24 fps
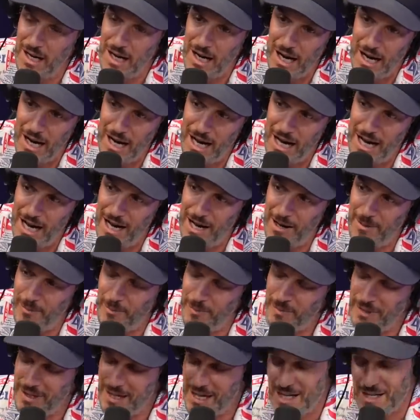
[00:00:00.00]

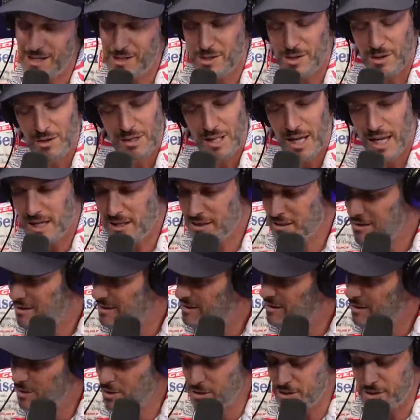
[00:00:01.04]
Um, and so like
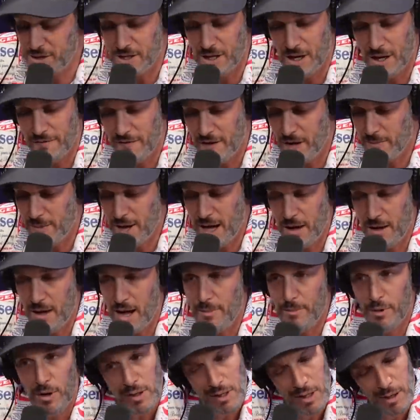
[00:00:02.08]
good stuff. I'll, i
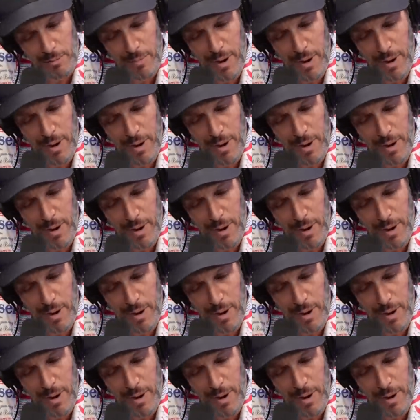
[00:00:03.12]
am only gonna